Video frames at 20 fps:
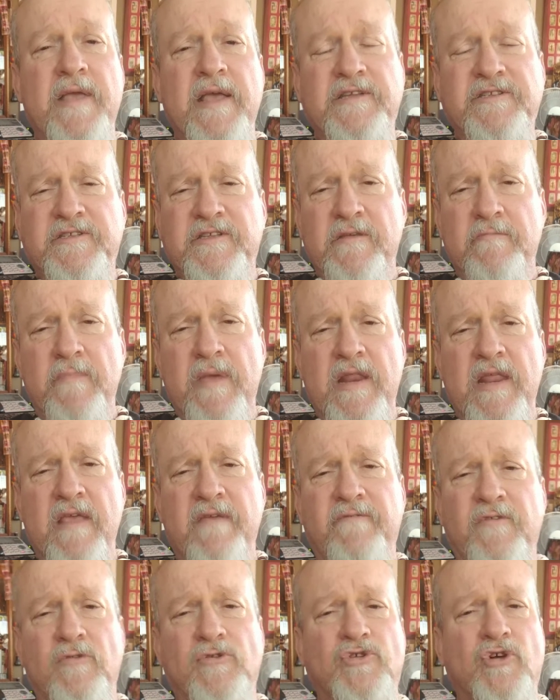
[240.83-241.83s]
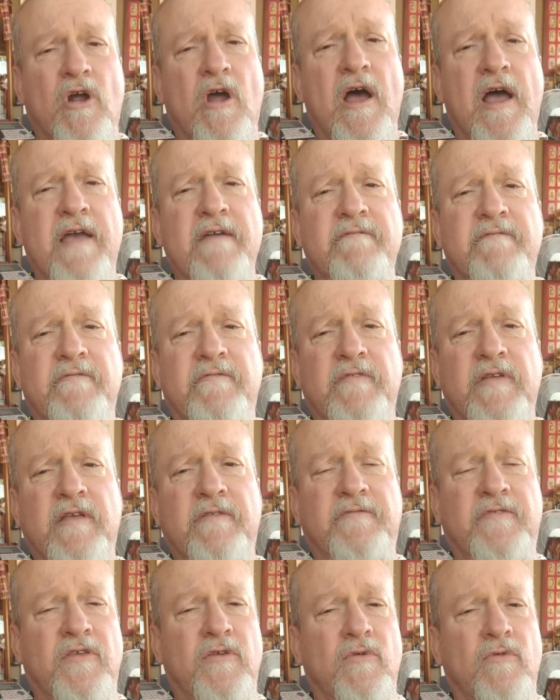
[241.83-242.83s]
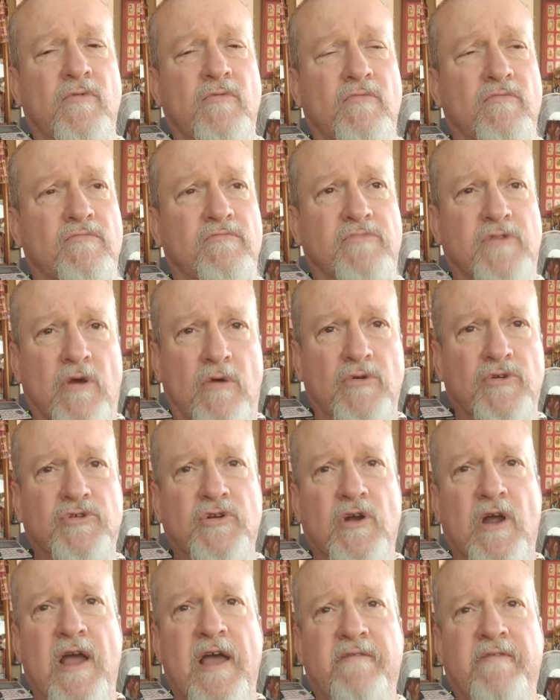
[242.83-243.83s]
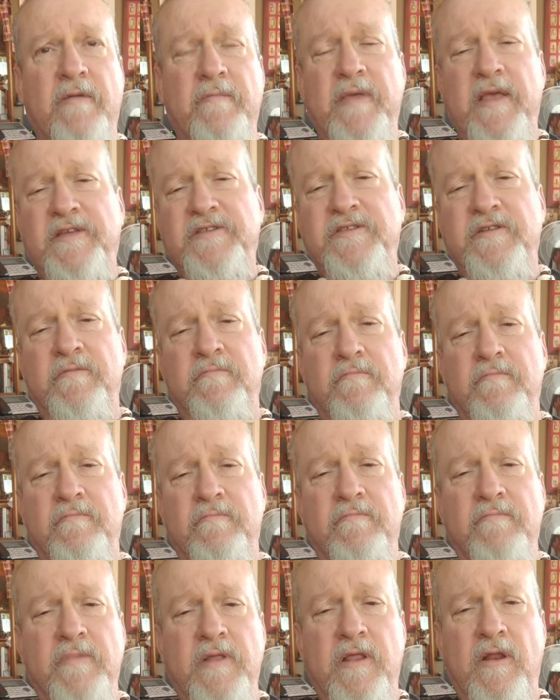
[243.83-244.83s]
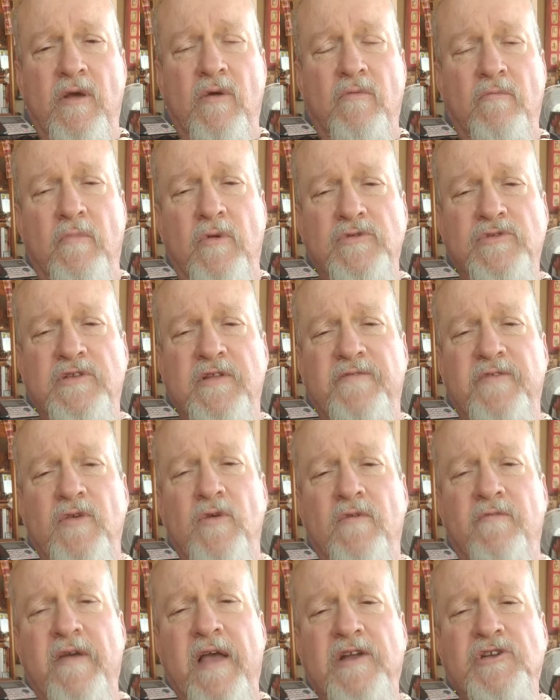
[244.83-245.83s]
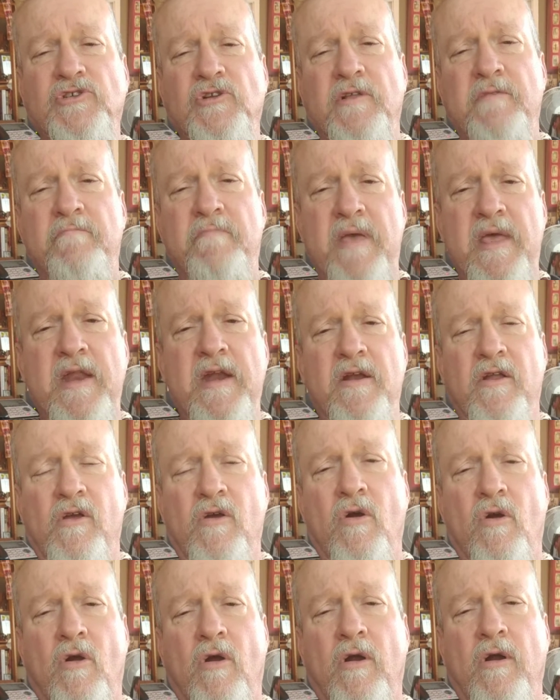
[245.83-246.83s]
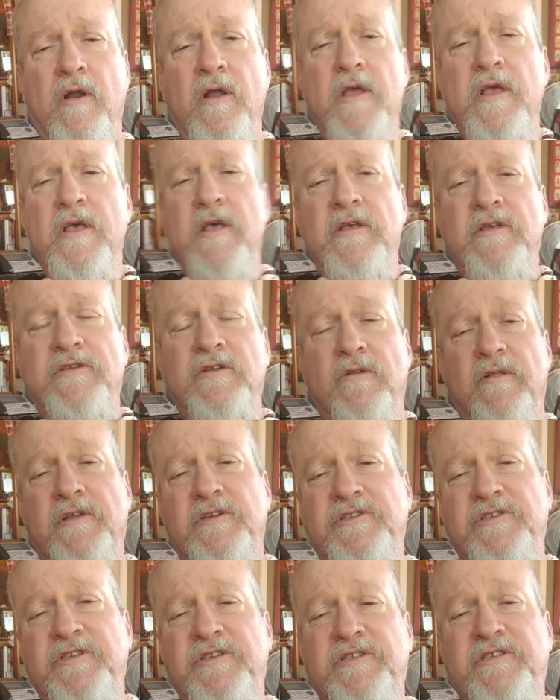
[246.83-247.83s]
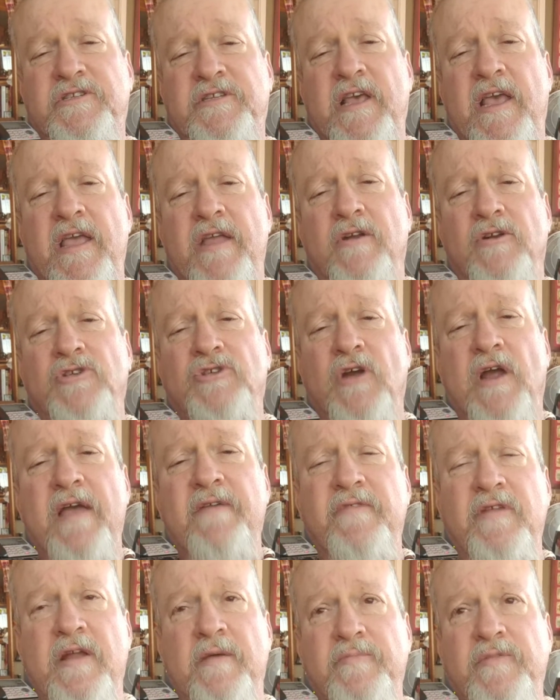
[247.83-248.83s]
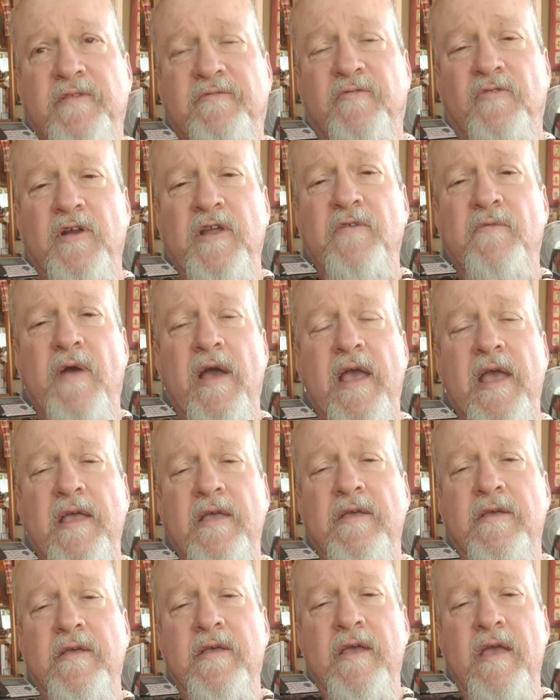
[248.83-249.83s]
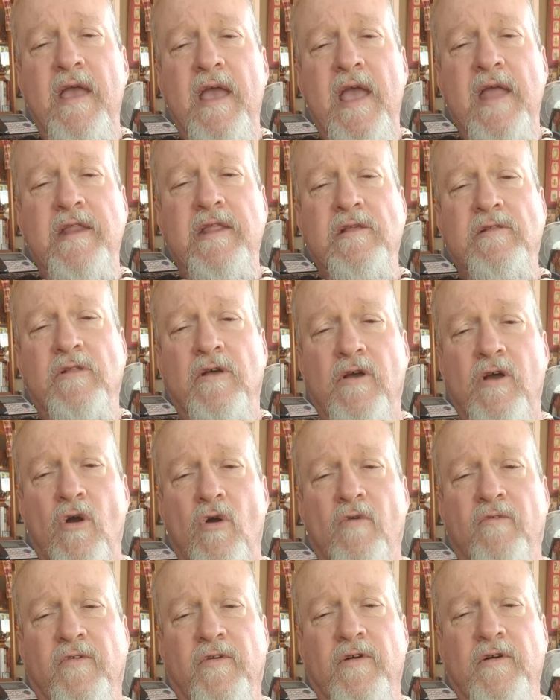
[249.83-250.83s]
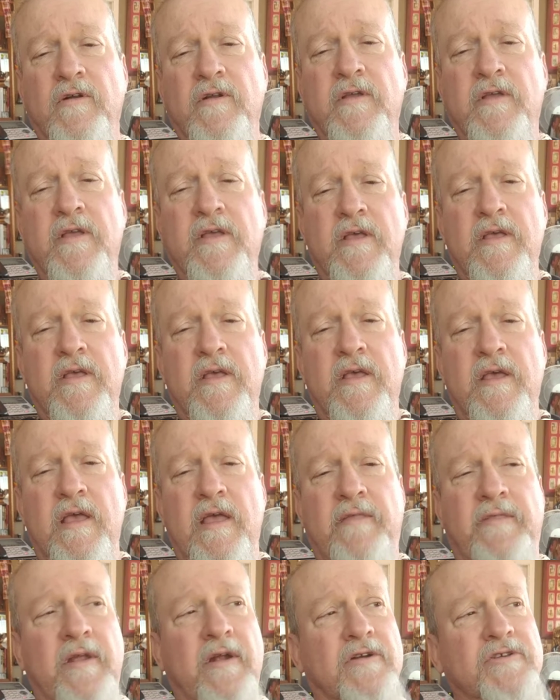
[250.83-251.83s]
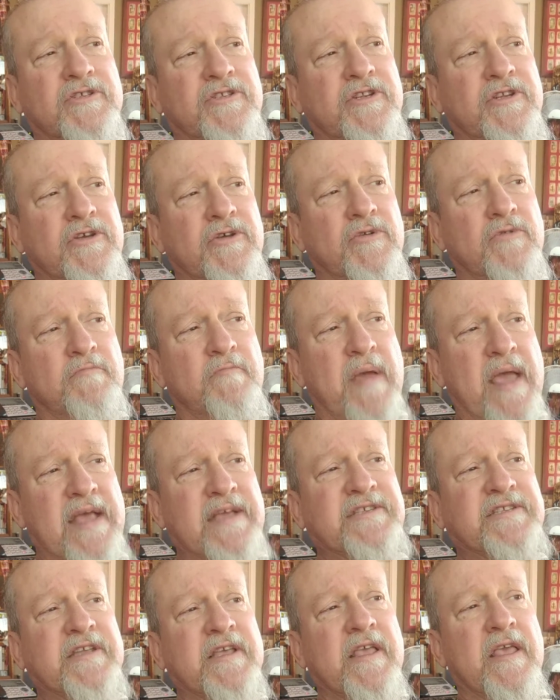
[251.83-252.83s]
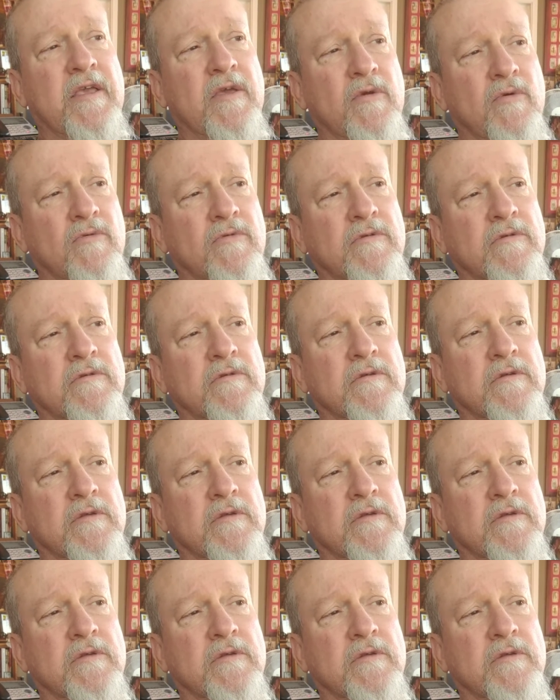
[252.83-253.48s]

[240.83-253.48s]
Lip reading: guessing many of you drive. If you don't drive, I'm guessing most of you have actually been in a car. So let's just say you're driving up the freeway and you look over and there's a dude pacing you